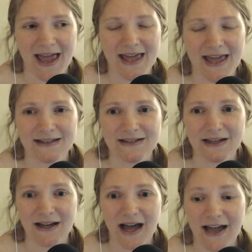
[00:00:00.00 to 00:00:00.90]
And
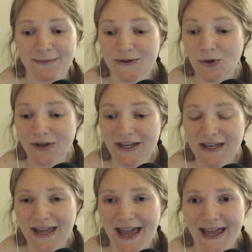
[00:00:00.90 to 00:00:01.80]
I've been
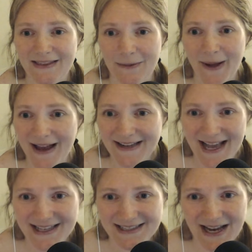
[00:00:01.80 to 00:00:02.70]
looking at the
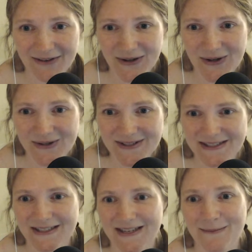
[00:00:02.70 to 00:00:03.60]
podcast downloads